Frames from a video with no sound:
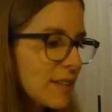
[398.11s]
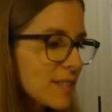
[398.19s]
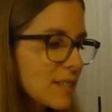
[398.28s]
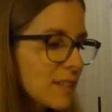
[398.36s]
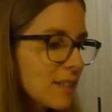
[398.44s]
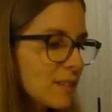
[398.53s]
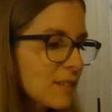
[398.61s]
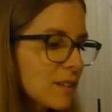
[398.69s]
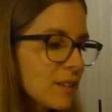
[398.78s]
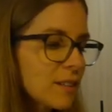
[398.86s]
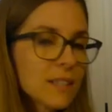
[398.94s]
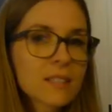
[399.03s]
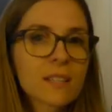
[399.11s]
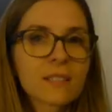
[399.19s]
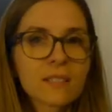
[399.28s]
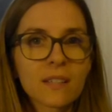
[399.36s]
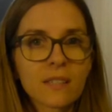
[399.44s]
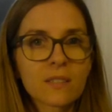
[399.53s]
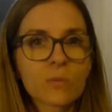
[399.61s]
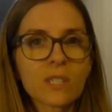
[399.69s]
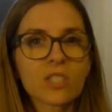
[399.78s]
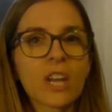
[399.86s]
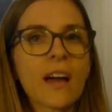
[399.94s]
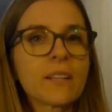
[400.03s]
tested the distances
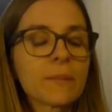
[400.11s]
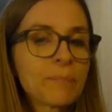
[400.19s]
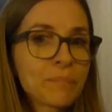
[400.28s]
with Jade,